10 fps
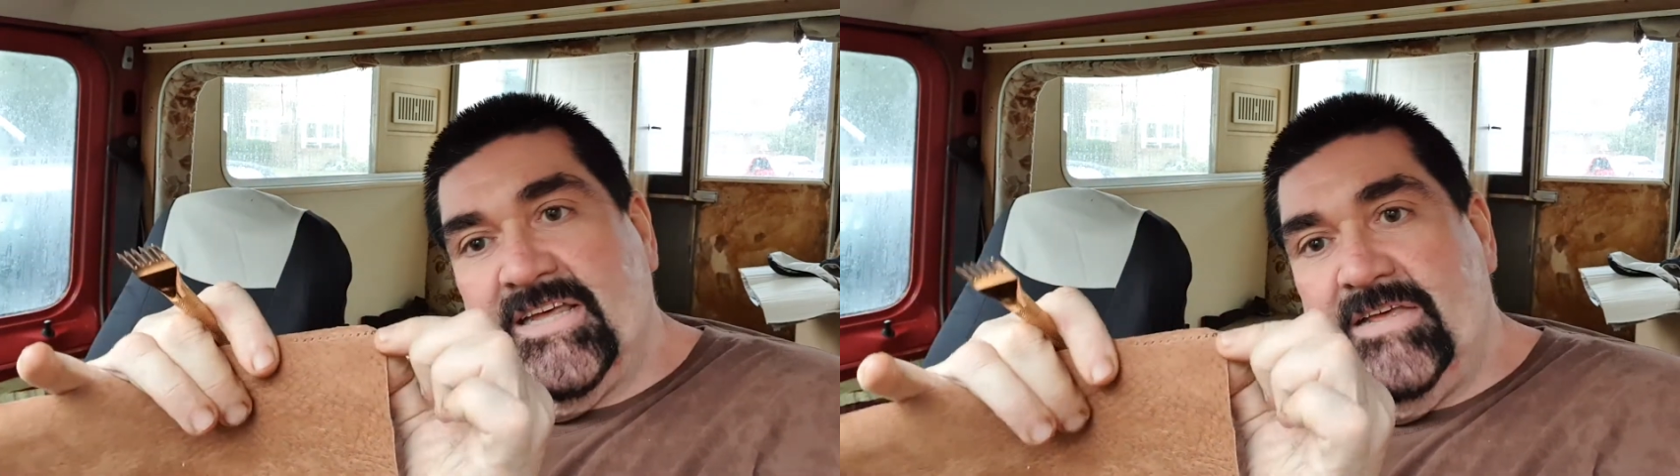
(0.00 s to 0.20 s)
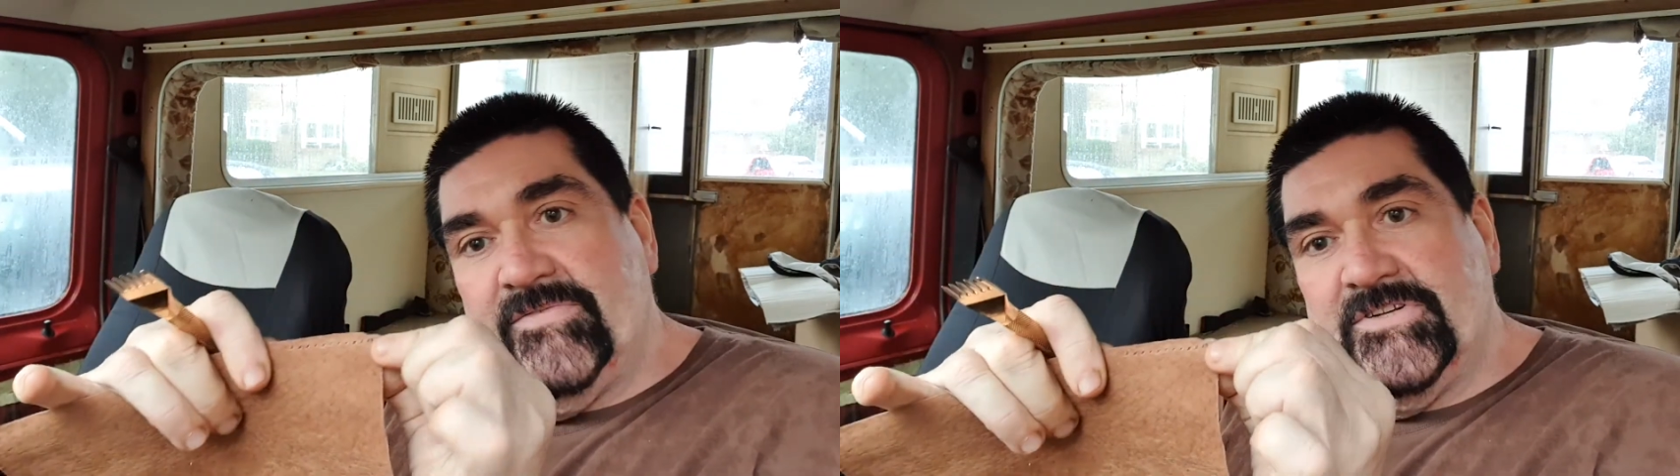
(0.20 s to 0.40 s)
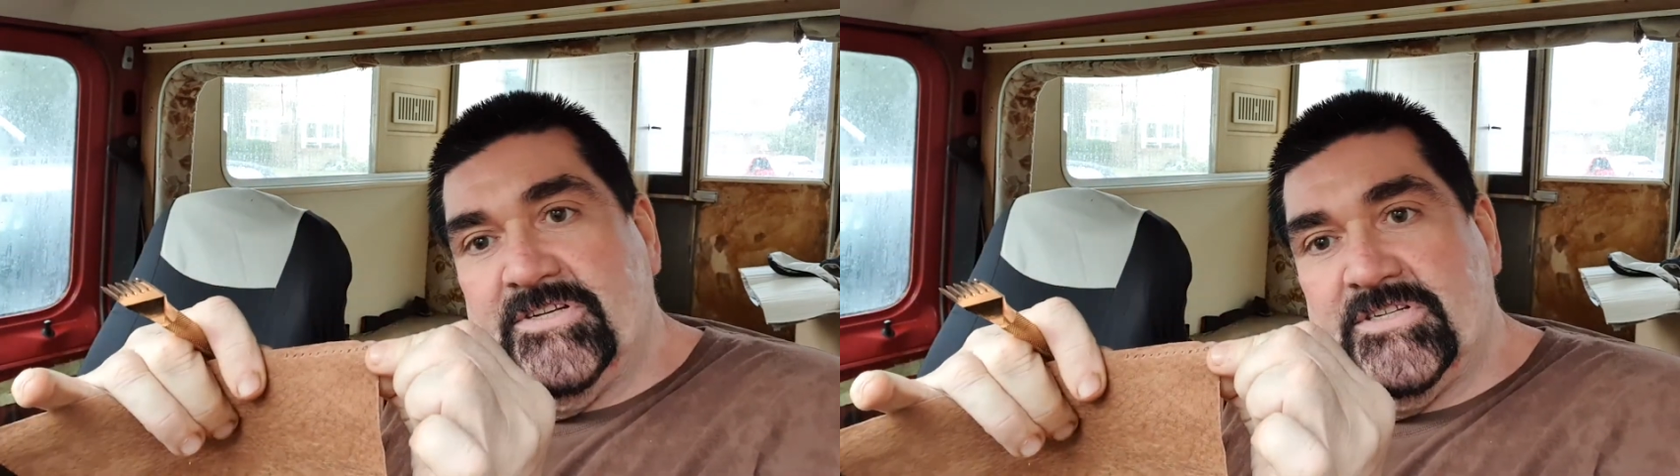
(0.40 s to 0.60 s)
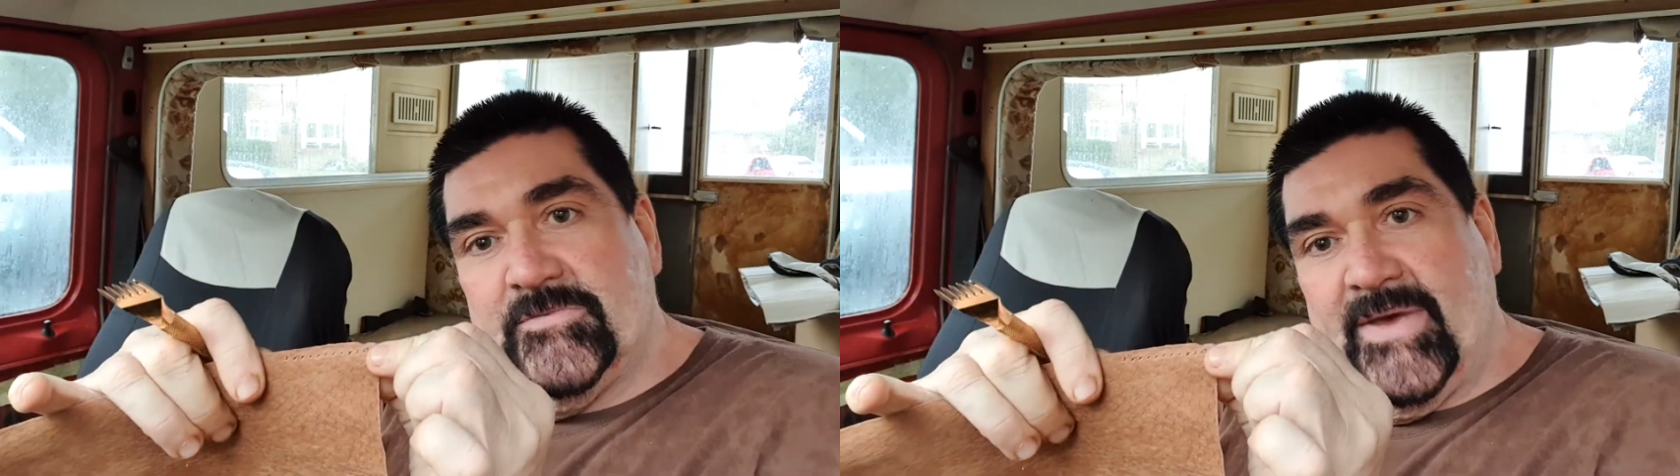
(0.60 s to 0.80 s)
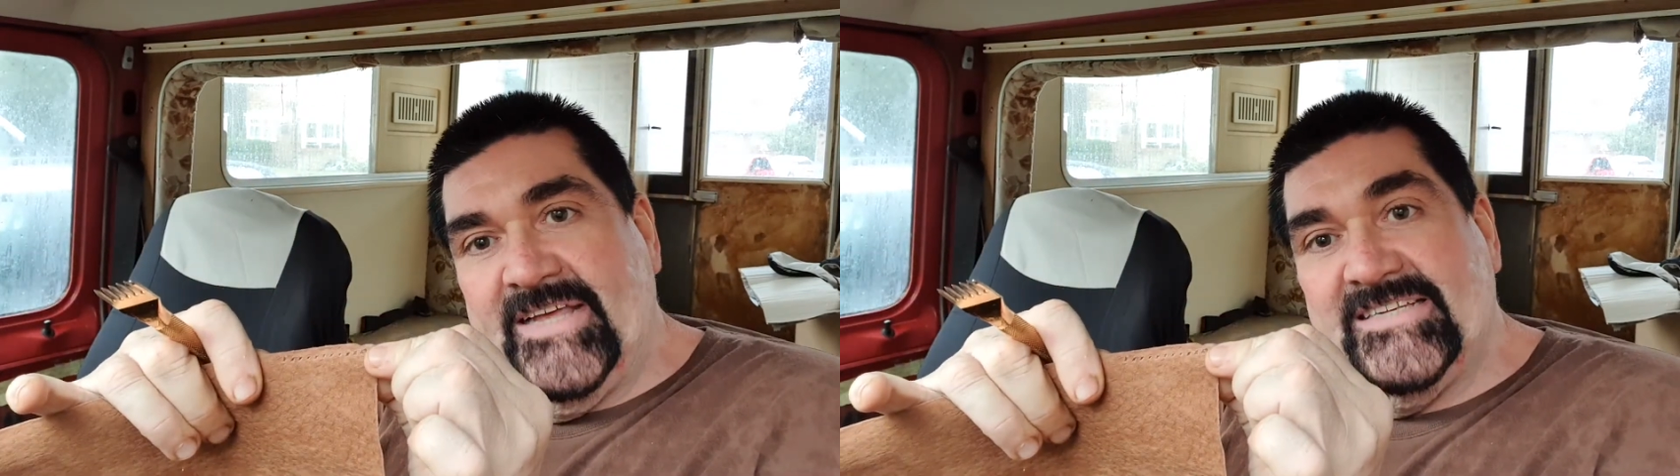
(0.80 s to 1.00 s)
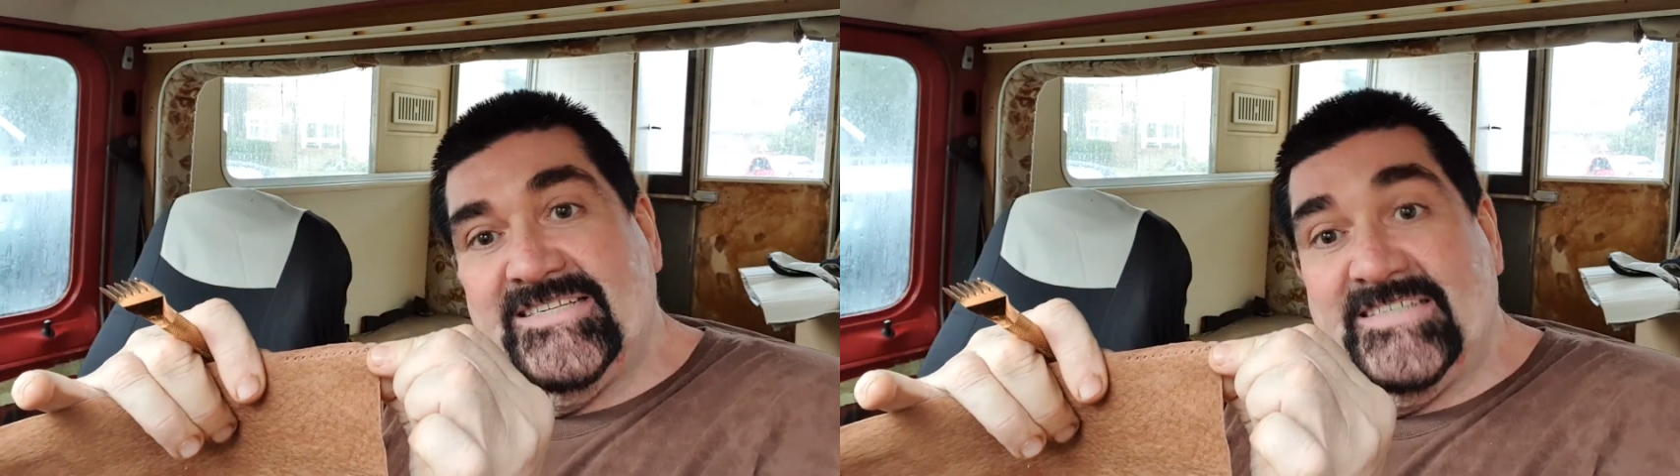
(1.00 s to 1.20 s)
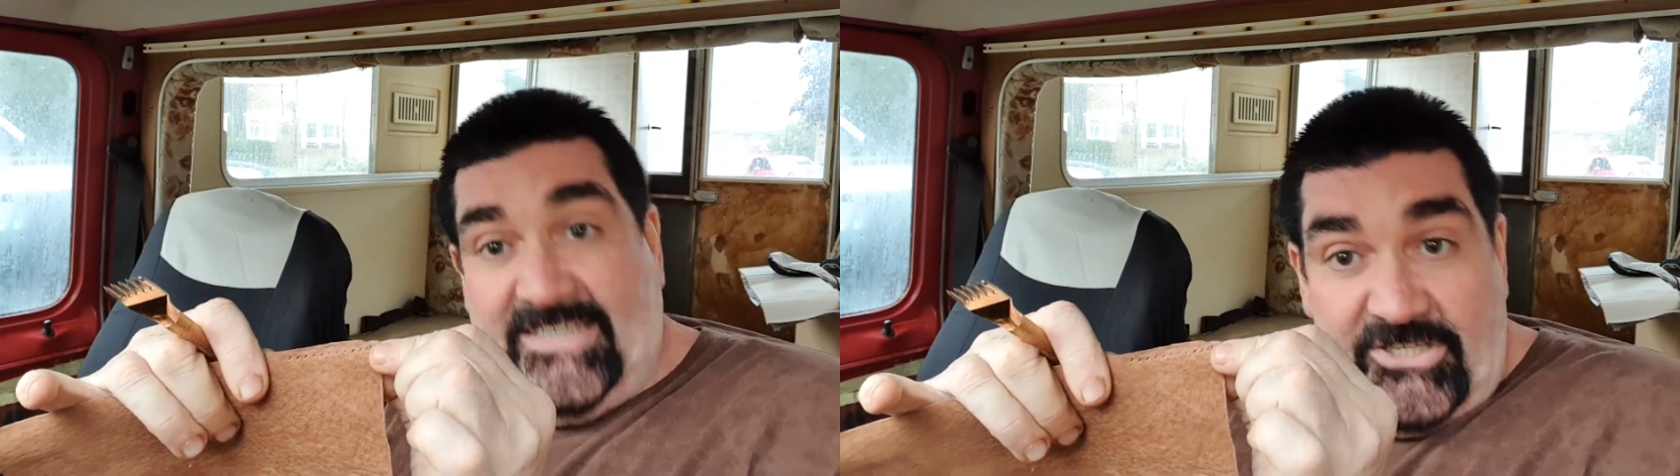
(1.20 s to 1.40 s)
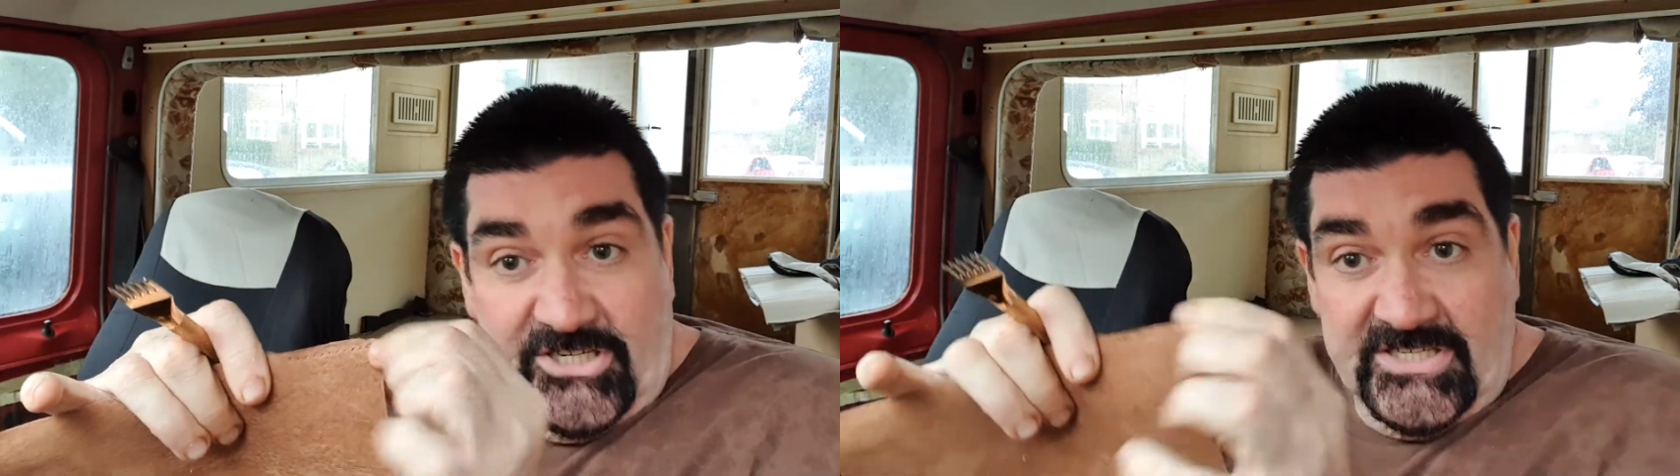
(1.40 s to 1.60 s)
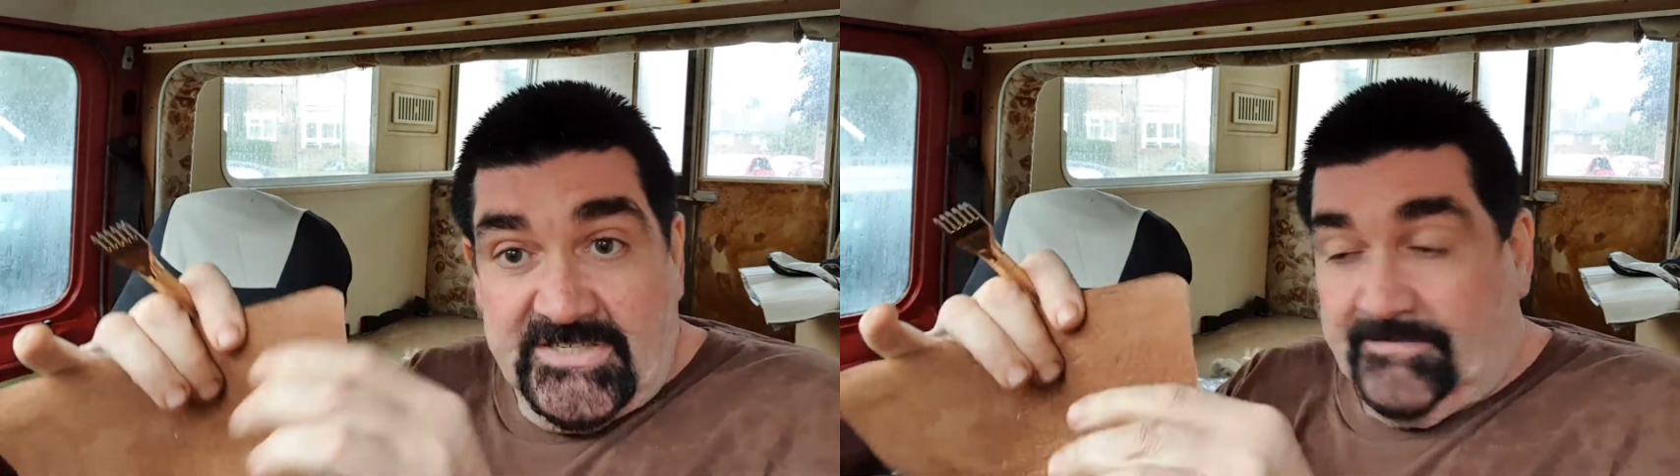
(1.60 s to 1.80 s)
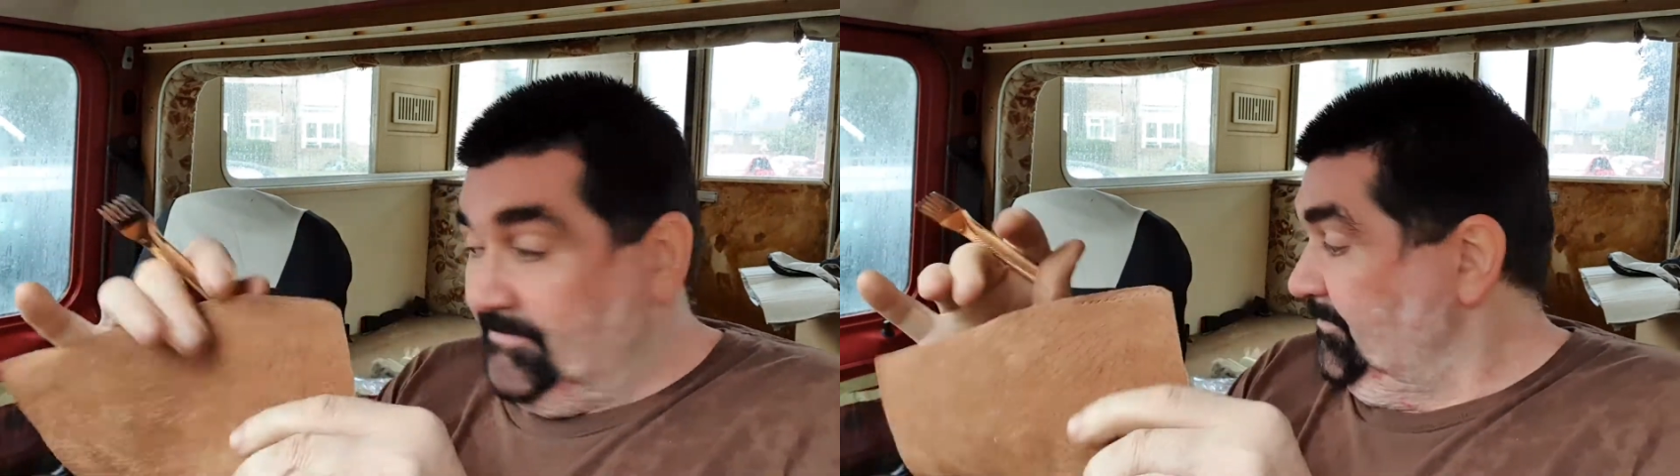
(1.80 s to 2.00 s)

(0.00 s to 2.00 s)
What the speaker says: even space stitches.